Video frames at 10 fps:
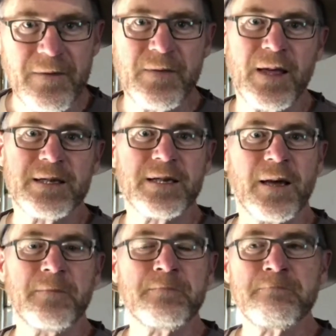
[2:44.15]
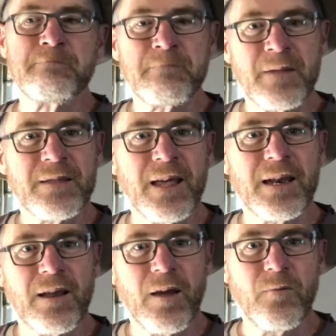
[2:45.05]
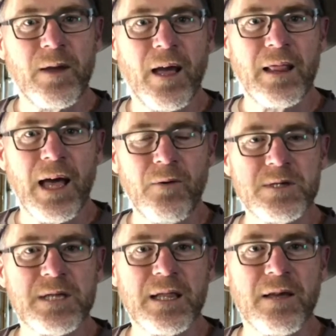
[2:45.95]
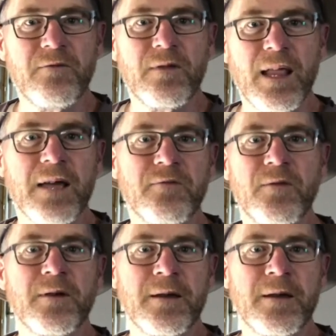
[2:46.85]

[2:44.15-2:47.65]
that that allow us to live life